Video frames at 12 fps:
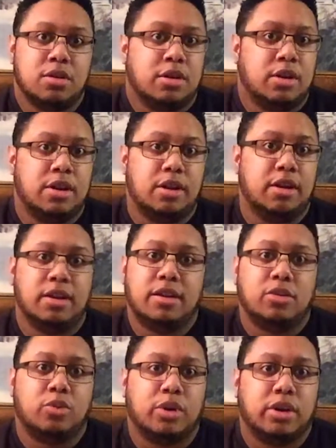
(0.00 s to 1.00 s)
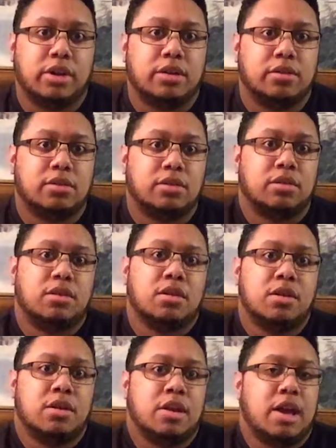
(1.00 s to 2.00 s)
it is what it is.
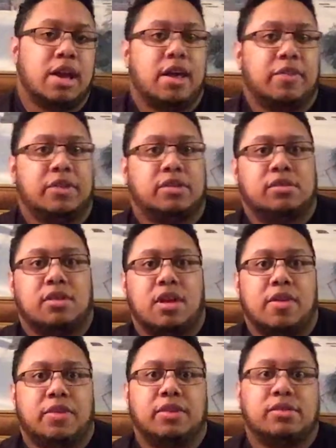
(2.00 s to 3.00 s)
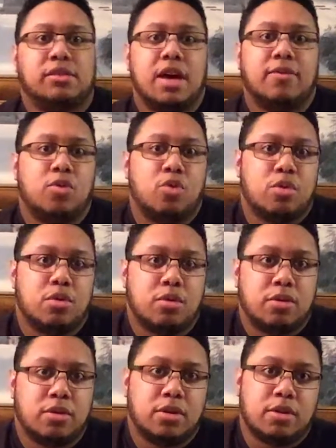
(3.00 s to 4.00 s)
And at this level
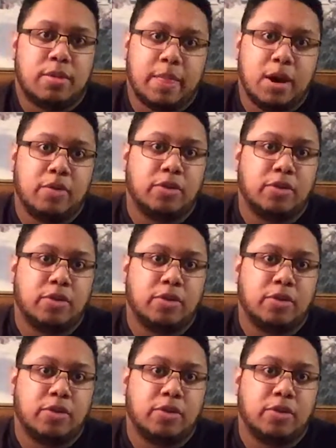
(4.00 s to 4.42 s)
of the